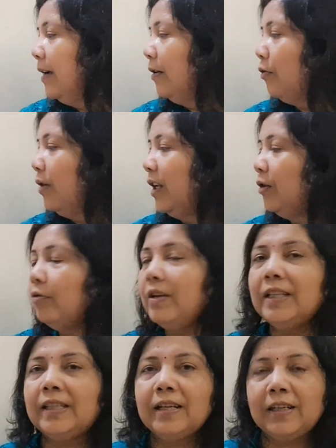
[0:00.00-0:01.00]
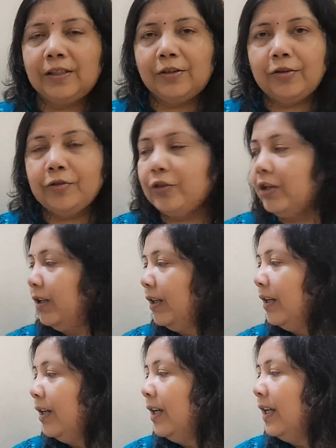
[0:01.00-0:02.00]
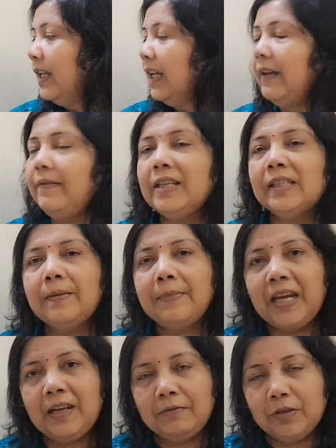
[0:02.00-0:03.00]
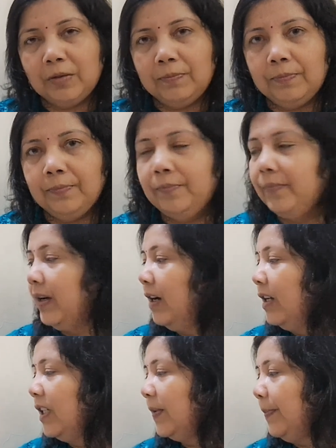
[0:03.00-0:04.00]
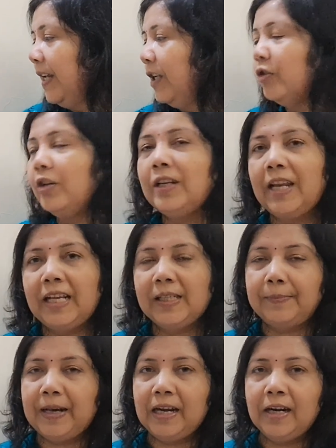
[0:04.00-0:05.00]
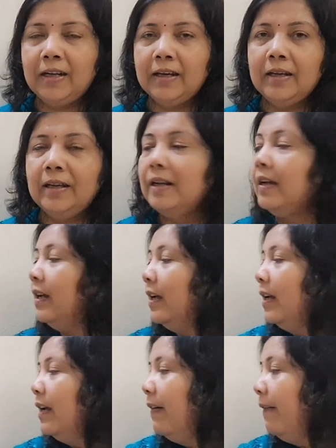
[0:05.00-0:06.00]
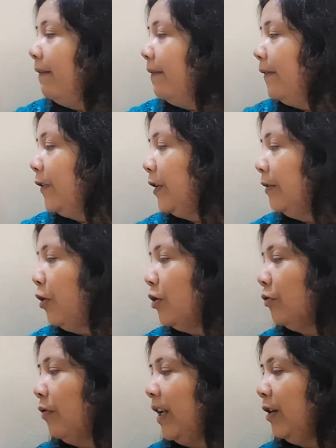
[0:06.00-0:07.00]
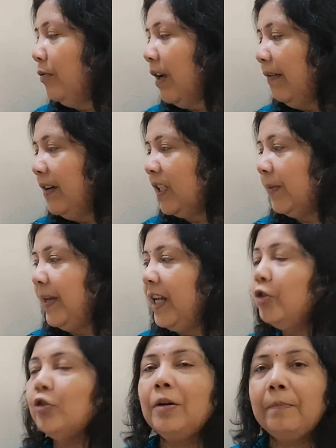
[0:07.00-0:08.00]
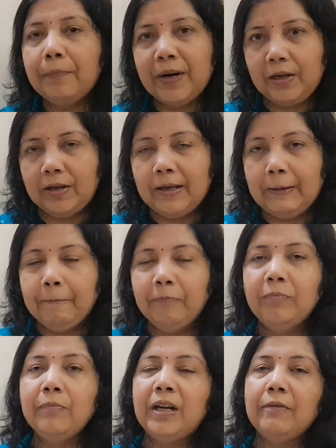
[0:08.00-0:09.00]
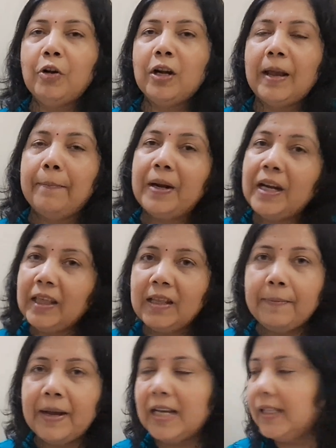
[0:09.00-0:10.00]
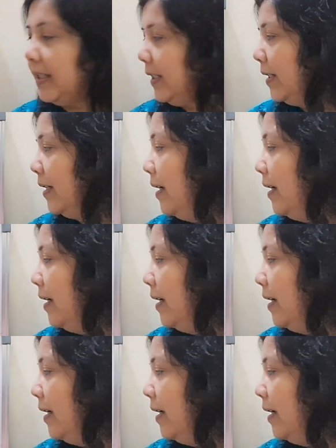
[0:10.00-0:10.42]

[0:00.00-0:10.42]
Going to is the construction. Give is the main verb. Her speech, next part. She was going to give her speech, but what happened in the past?